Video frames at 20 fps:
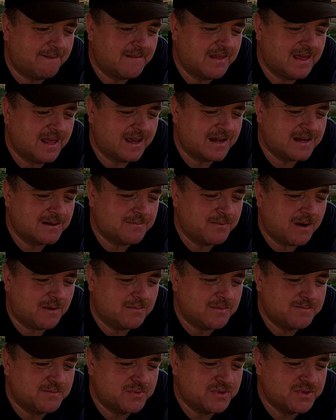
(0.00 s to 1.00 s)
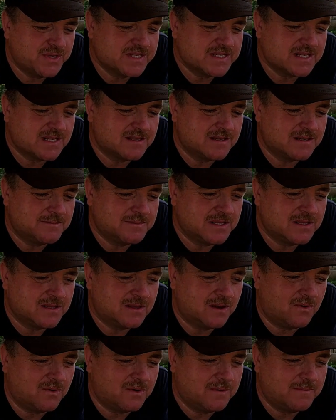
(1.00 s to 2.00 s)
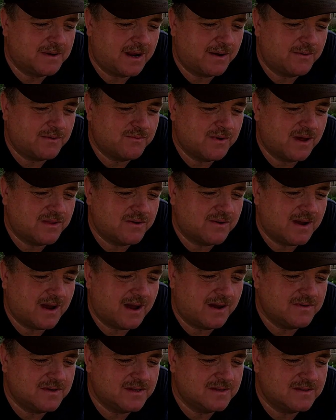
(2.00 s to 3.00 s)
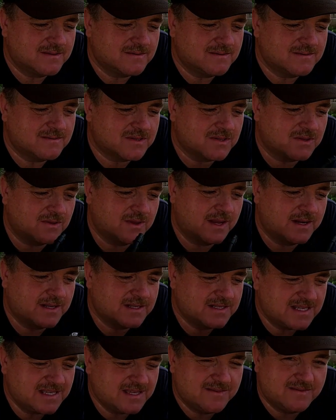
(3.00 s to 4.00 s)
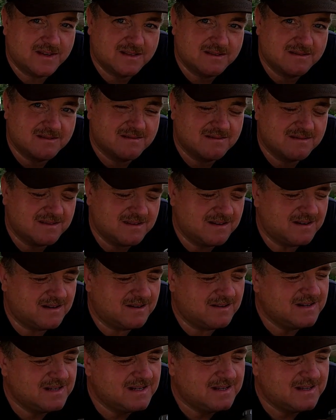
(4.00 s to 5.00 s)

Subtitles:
And I could probably put this a little bit lower, but I would rather have it so that it's even, you know,